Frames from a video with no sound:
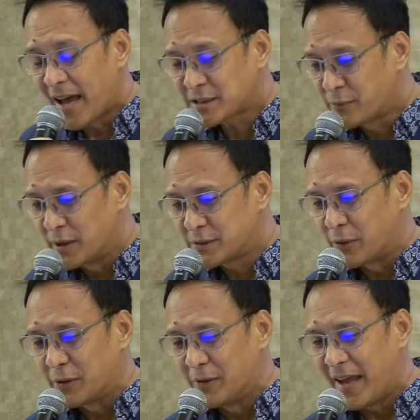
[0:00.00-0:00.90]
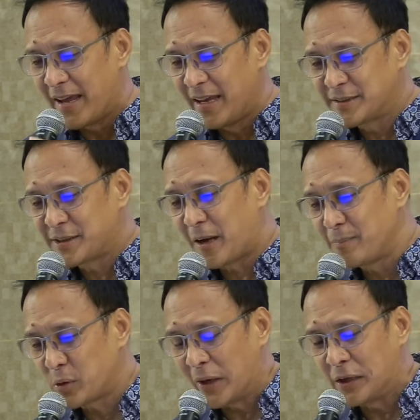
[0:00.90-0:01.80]
my last verse for today in
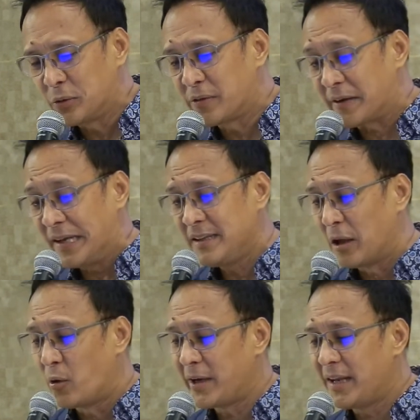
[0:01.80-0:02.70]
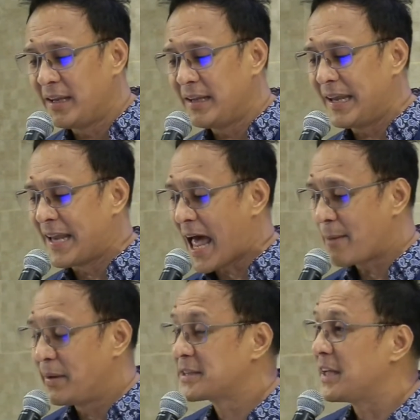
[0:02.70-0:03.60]
Psalm 22:3, the Lord in,
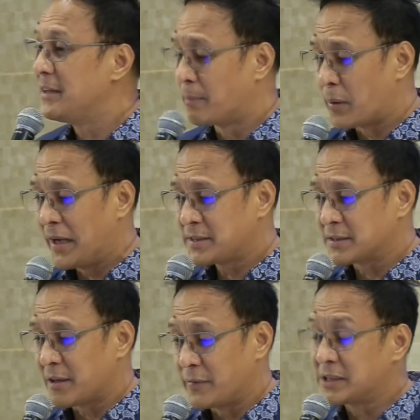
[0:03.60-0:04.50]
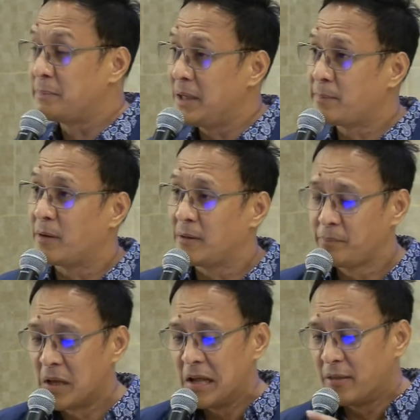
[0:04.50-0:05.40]
inhabits in the praises of his
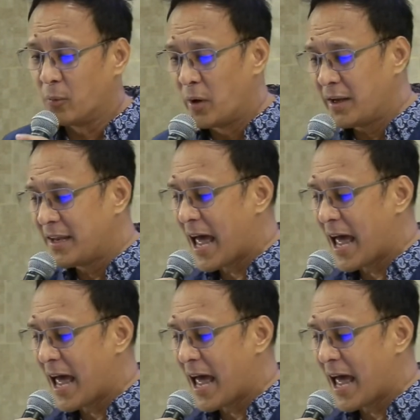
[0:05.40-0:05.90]
people. The